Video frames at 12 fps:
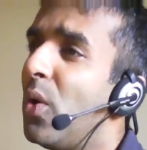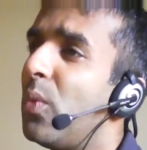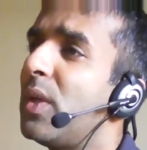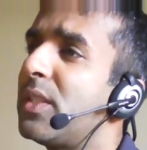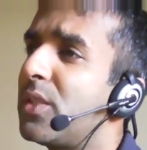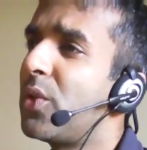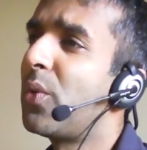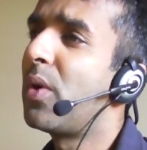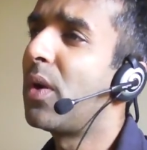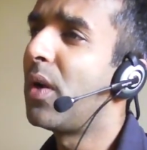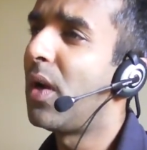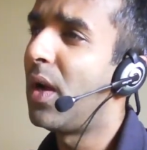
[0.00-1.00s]
What's
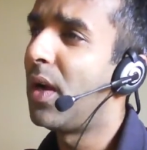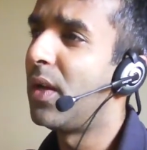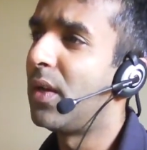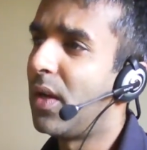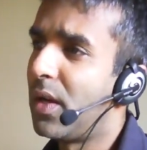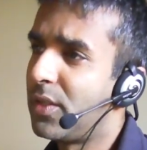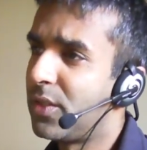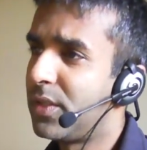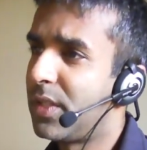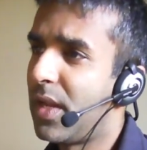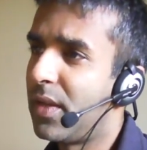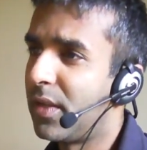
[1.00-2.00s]
your uh,
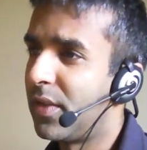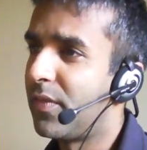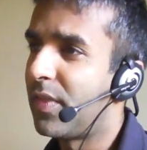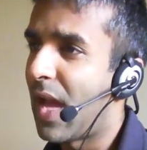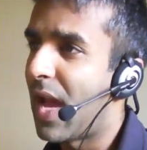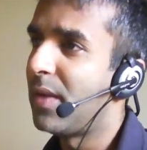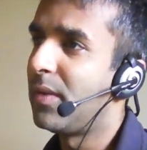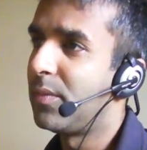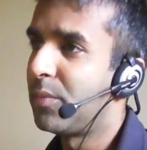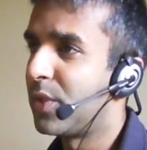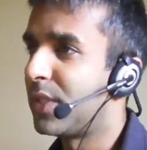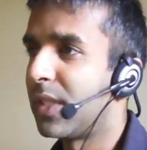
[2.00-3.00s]
understanding of
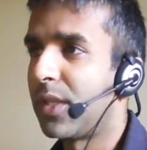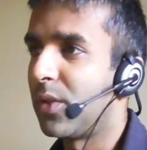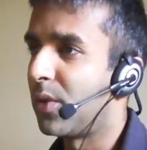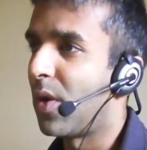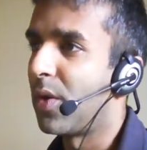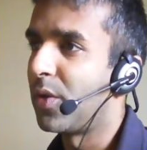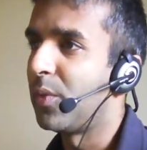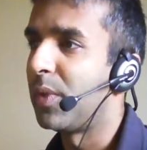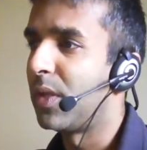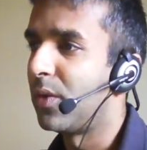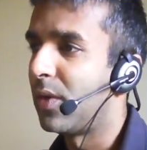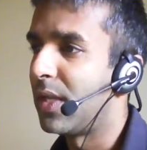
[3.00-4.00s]
that particular argument
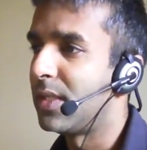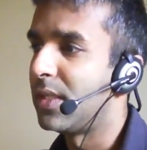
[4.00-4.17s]
well, or uh, idea?